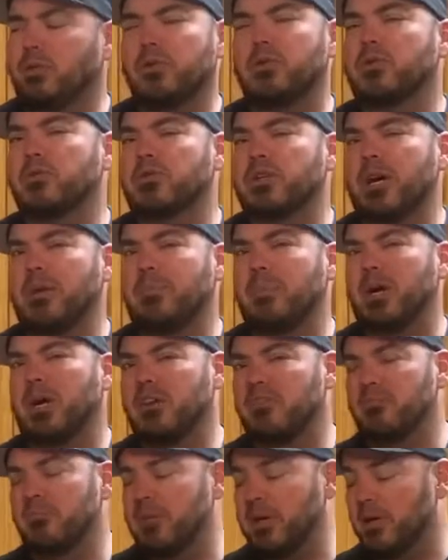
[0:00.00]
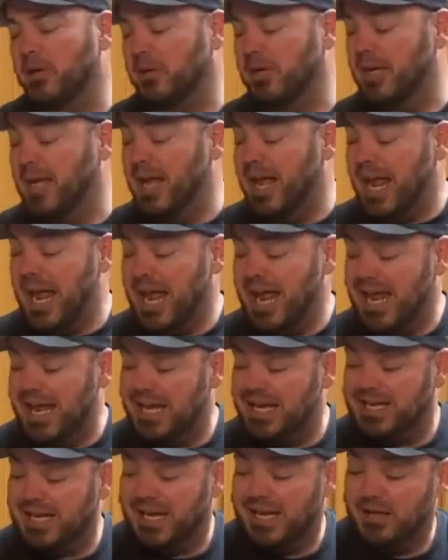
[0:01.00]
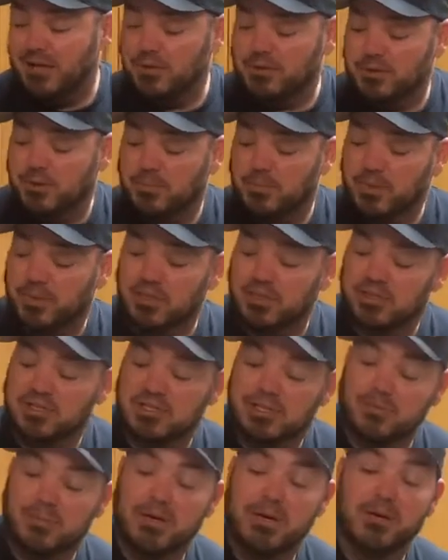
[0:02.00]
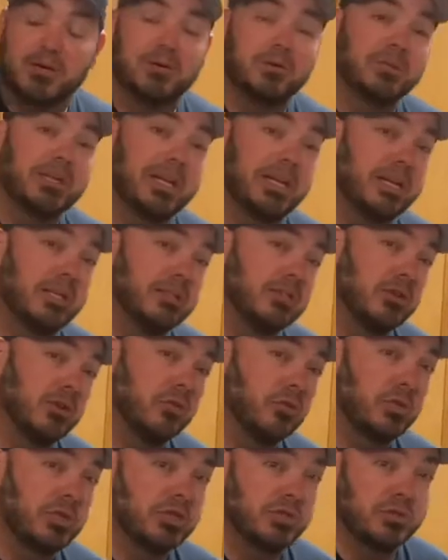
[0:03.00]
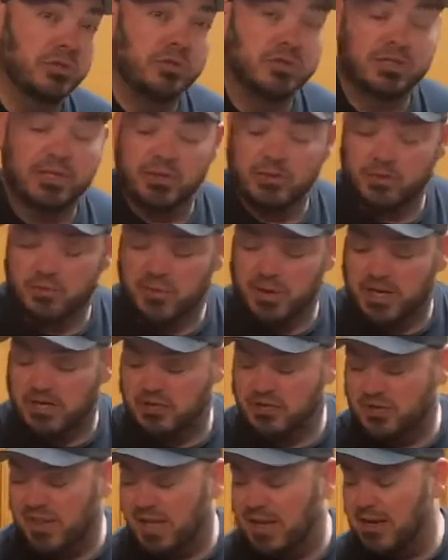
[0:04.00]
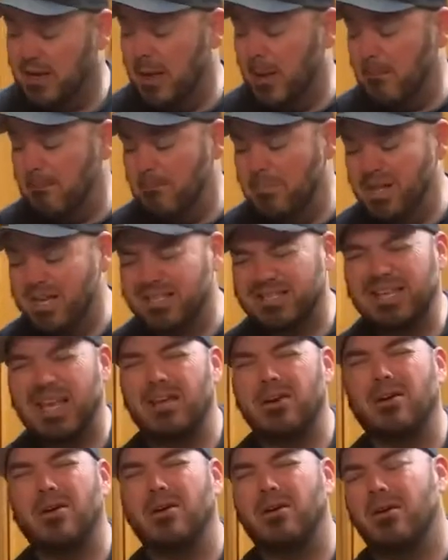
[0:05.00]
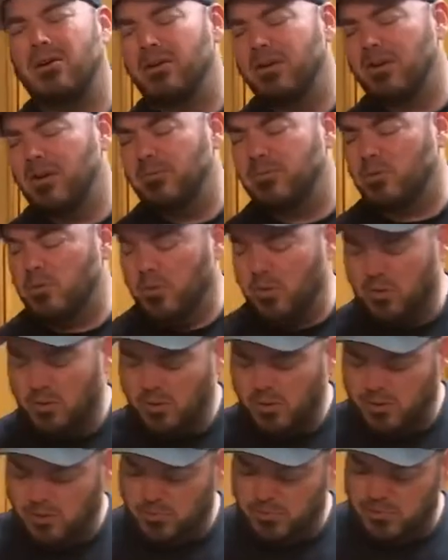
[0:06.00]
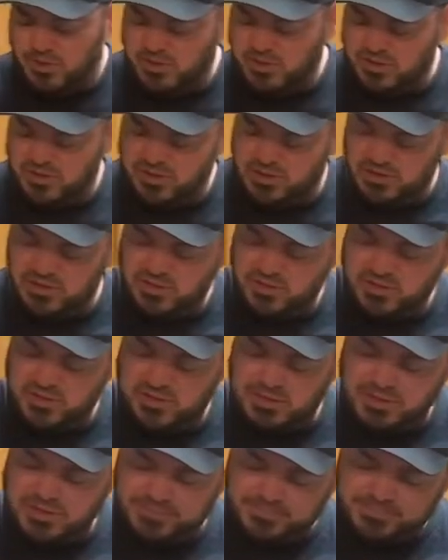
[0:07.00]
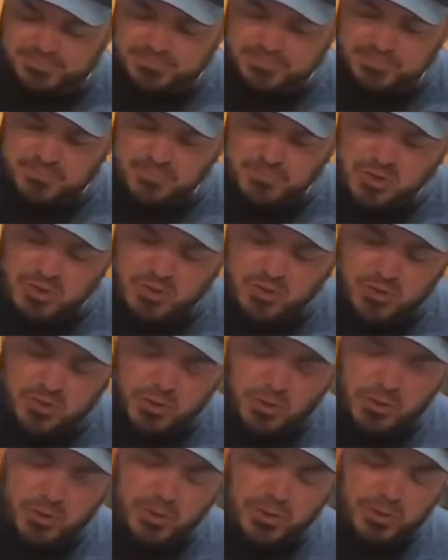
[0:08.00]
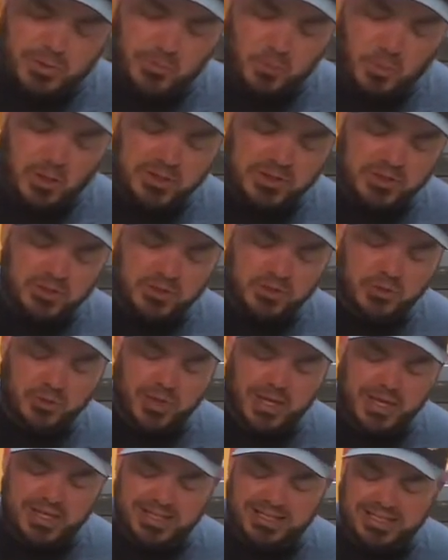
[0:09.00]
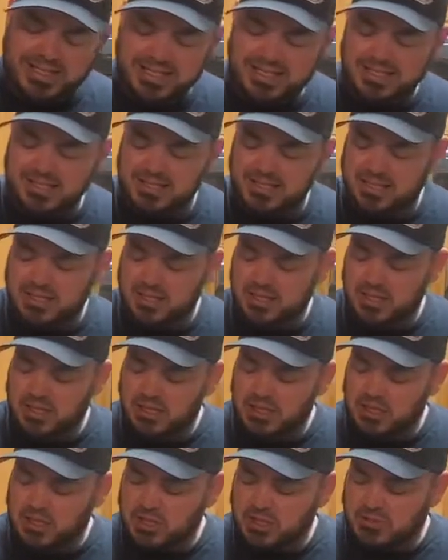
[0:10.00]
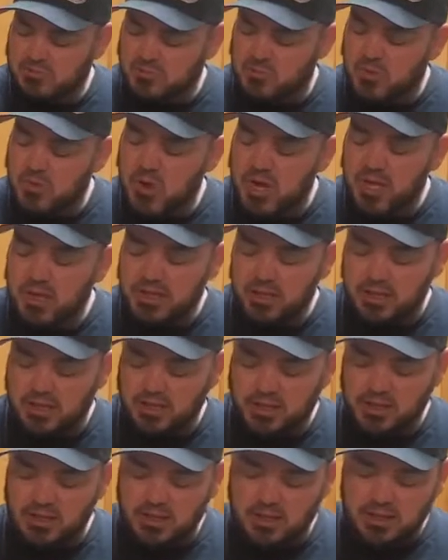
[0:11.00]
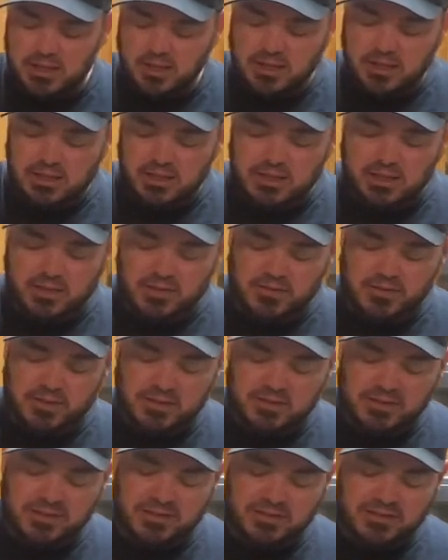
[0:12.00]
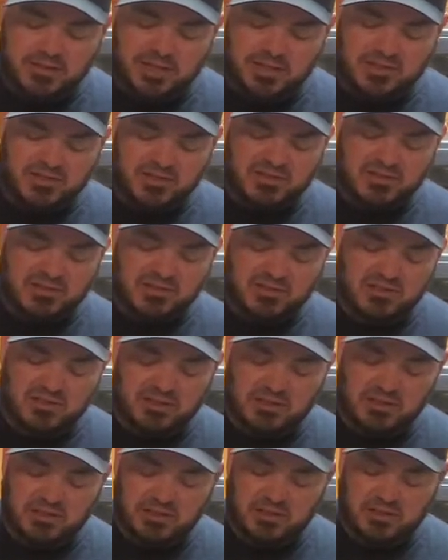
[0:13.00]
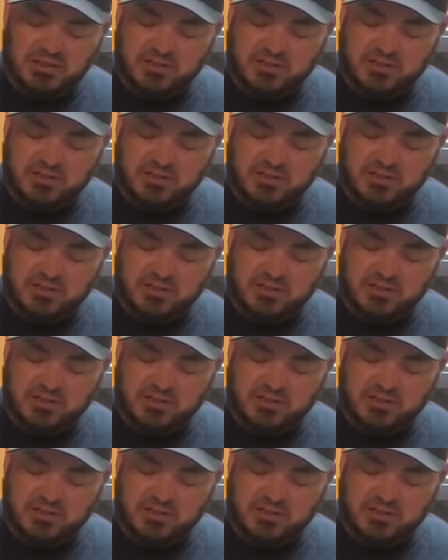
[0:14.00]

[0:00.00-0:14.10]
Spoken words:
cup of milk, and I also put some Uncle Dan's Original Southern Ranch in that. Mix that on up to a whole bunch of deliciousness. You're going to want to do a decent spreading of this. Doesn't that just look good?